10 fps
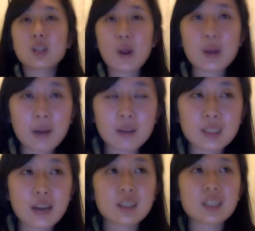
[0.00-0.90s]
learn about these
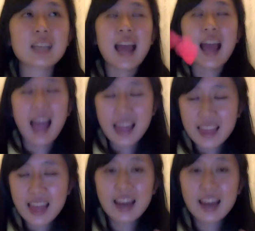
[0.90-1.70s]
characters, and then